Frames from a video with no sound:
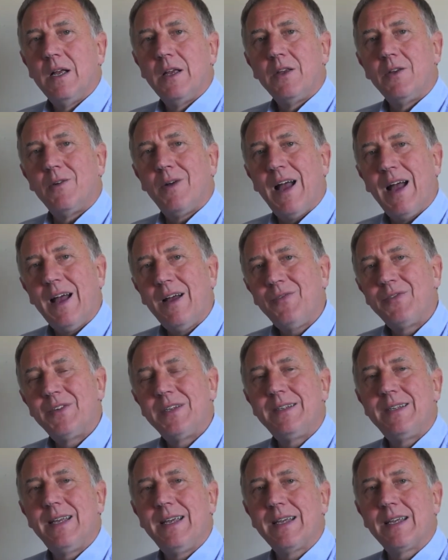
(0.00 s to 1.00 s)
you have to
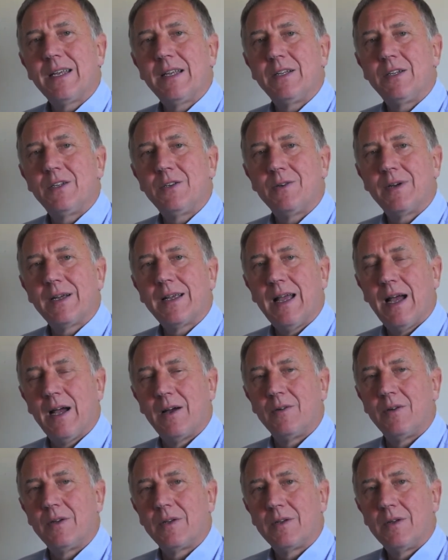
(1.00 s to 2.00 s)
take into
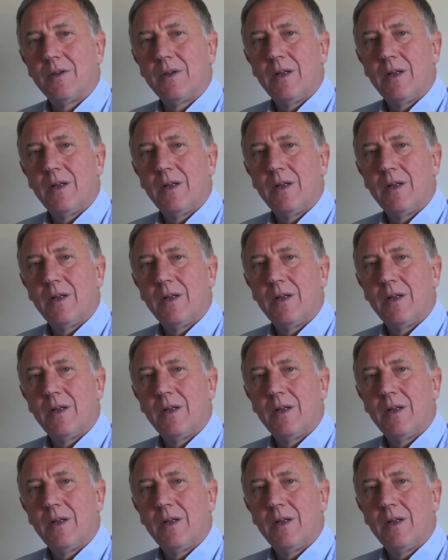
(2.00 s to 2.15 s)
account